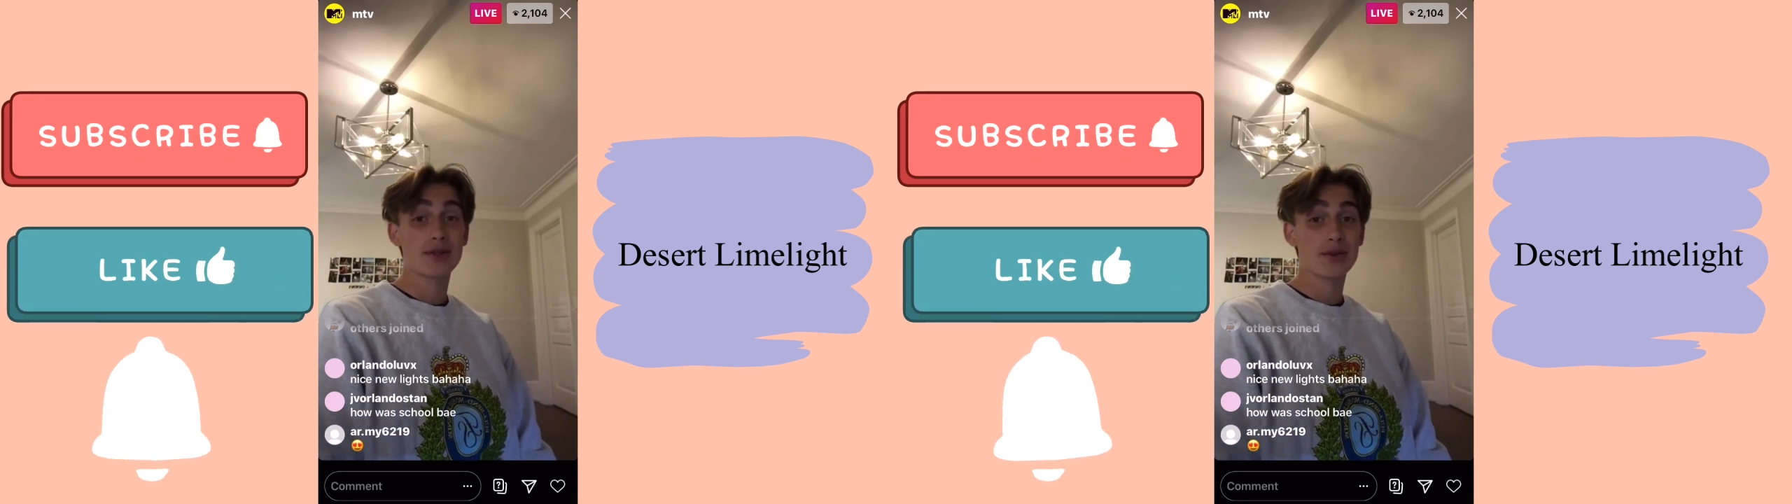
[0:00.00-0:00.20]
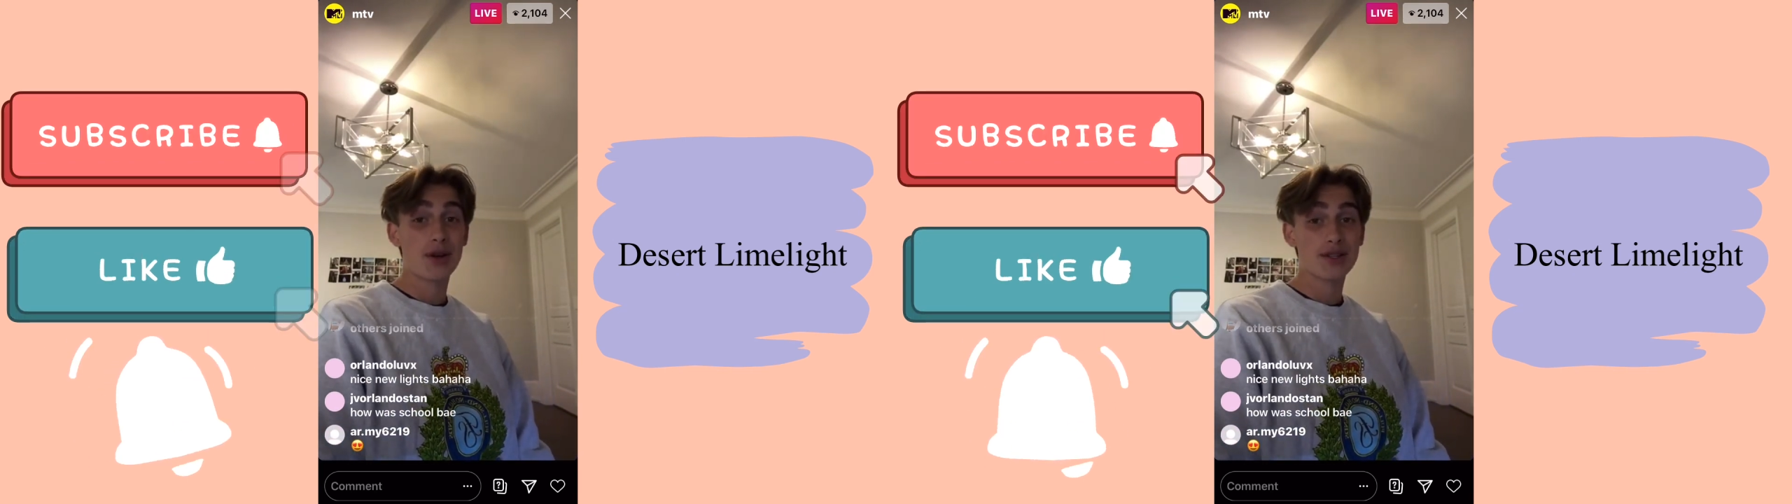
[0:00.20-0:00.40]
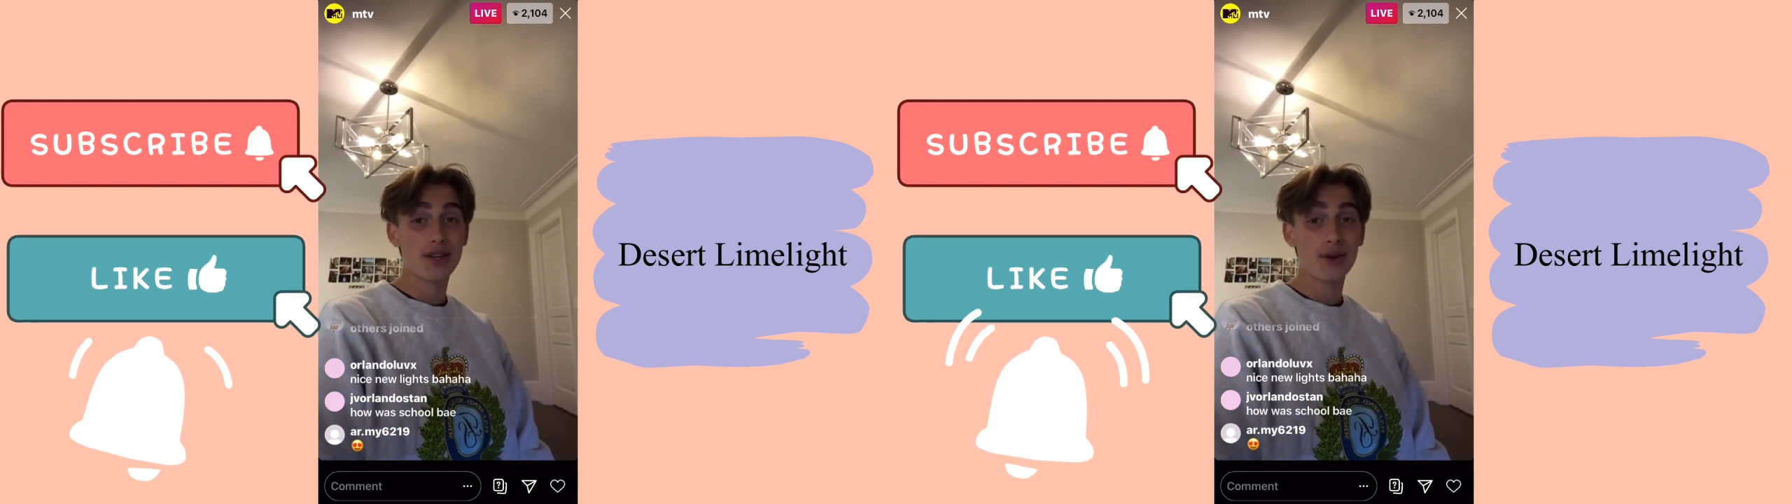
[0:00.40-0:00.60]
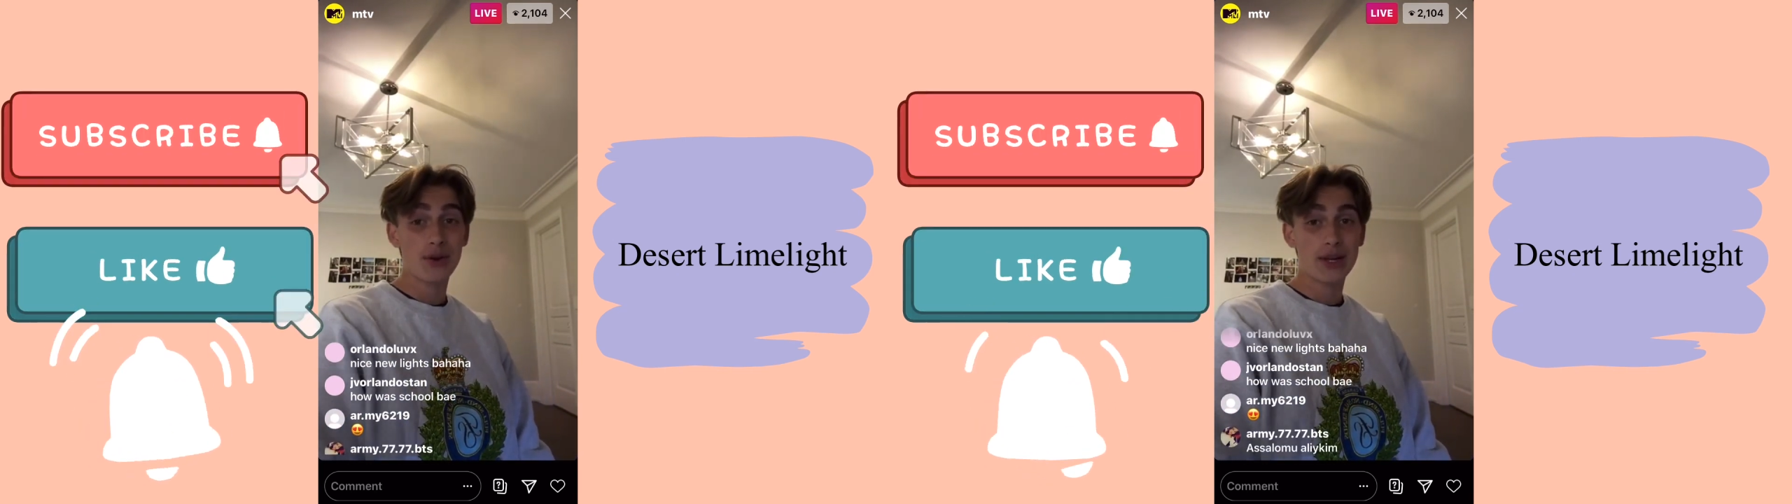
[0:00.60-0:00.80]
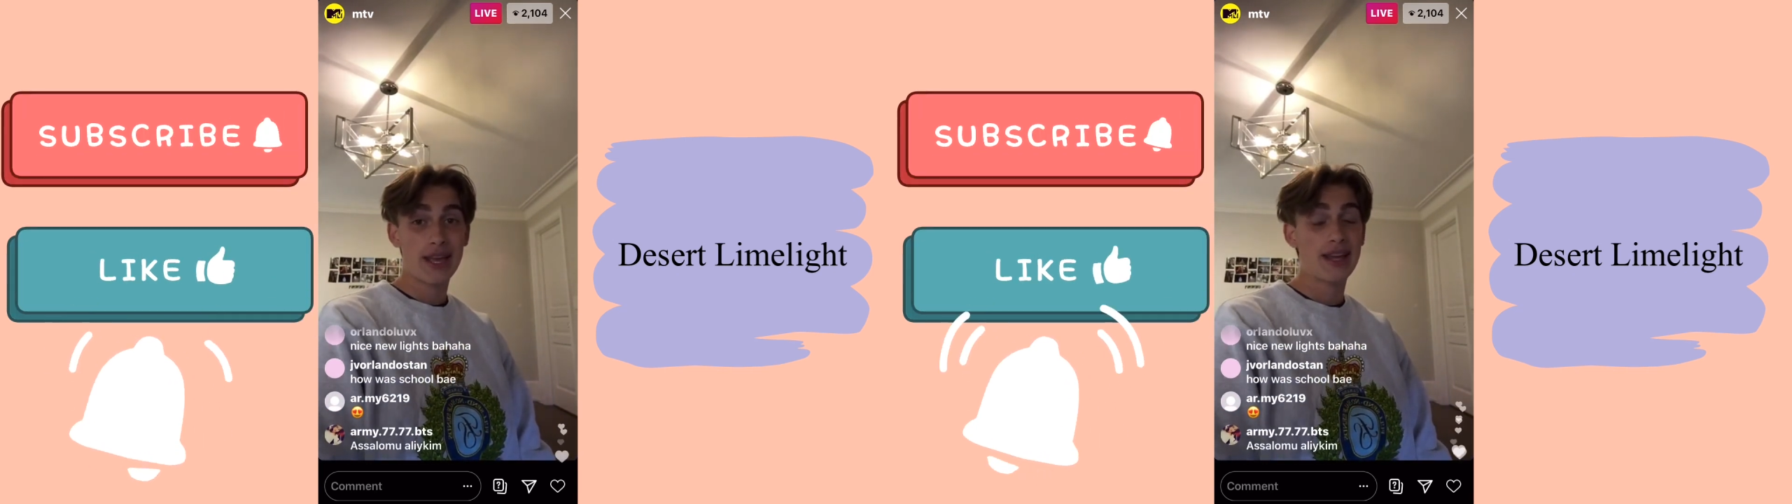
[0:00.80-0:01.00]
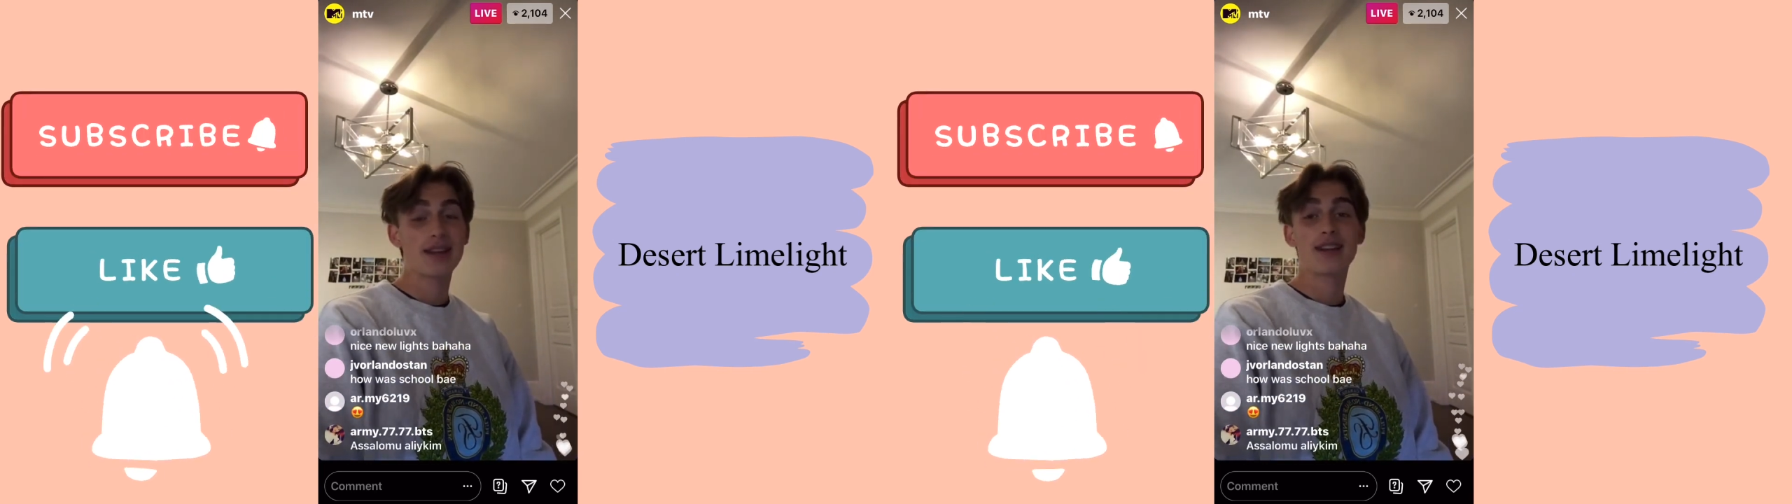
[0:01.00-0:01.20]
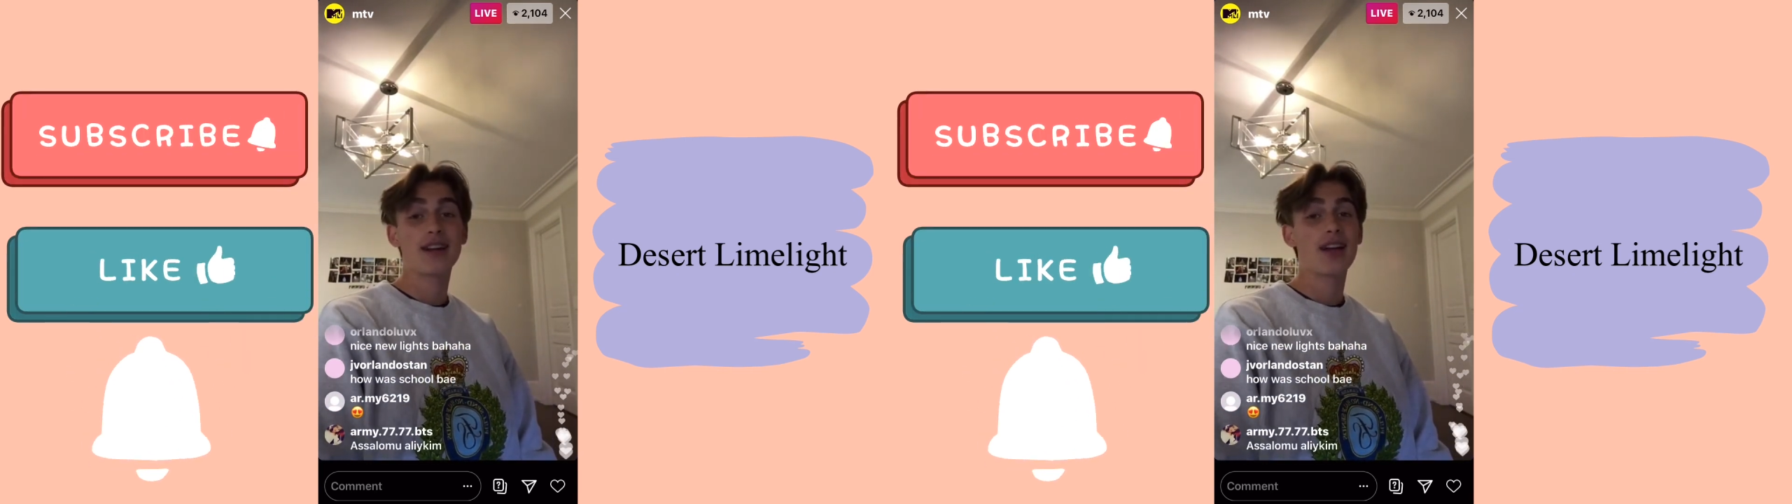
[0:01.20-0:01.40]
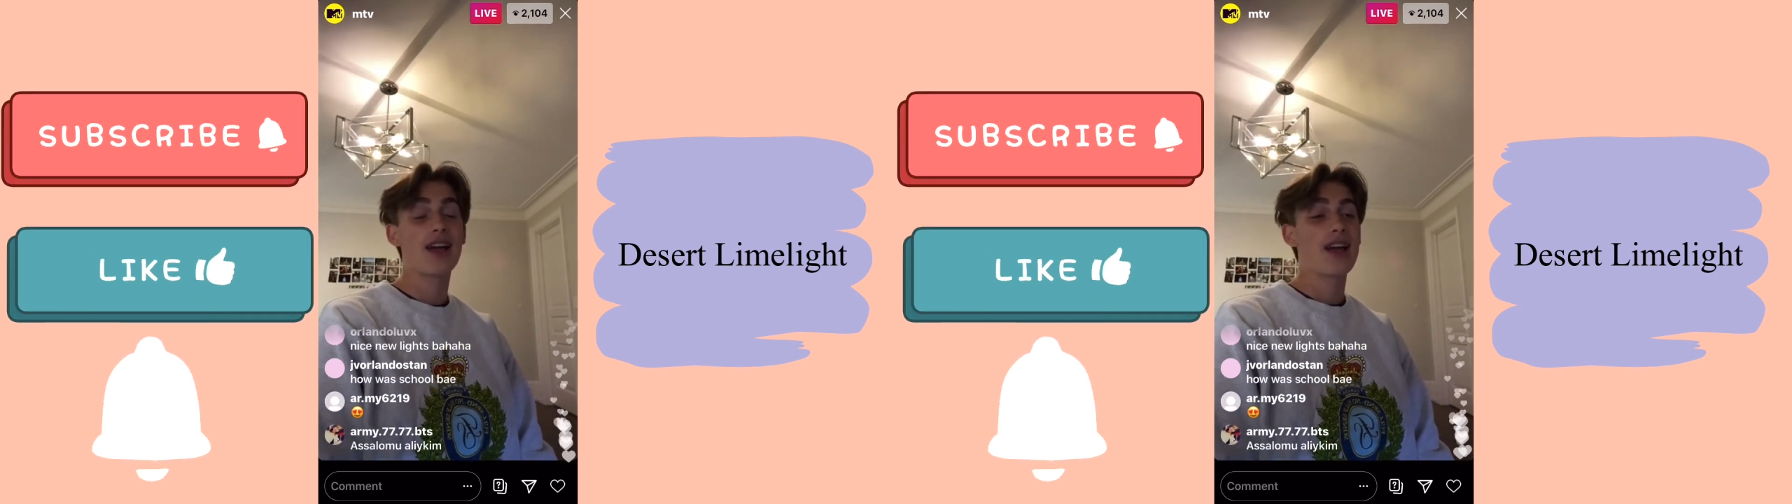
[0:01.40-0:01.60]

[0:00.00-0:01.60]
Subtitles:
Toronto, Canada.